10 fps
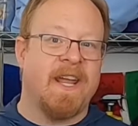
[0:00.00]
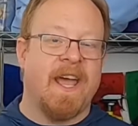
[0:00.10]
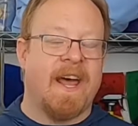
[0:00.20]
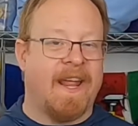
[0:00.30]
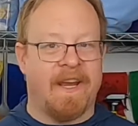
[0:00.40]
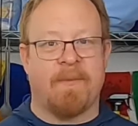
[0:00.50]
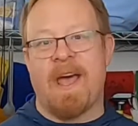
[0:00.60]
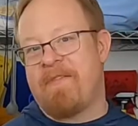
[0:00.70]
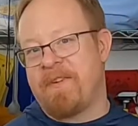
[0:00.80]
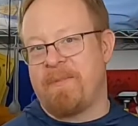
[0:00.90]
and I ended up
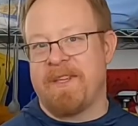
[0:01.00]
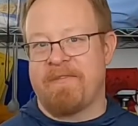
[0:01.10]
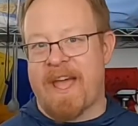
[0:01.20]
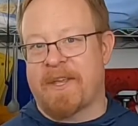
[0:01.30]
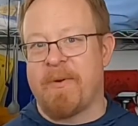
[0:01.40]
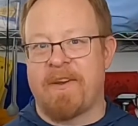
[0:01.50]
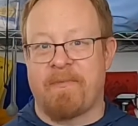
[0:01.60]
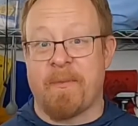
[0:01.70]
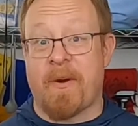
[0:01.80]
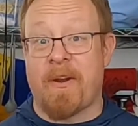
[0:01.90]
having to be evacuated from
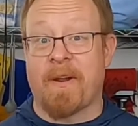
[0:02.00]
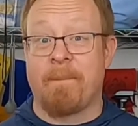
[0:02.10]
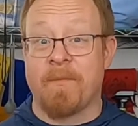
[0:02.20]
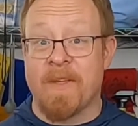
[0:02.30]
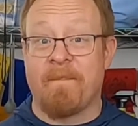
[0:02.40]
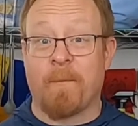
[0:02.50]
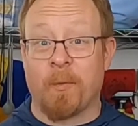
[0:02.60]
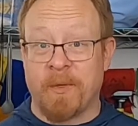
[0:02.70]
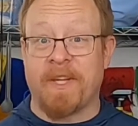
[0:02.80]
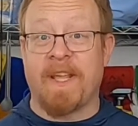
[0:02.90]
the park.
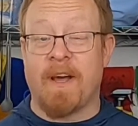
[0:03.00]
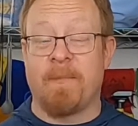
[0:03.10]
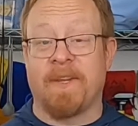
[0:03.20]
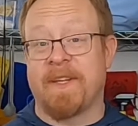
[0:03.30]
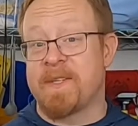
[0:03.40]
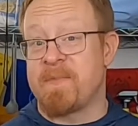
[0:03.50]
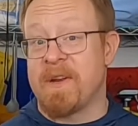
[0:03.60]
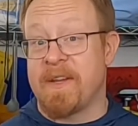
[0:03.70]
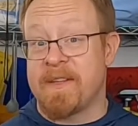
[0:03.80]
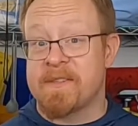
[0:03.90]
Really humbling
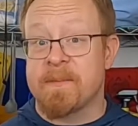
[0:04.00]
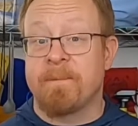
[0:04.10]
experience.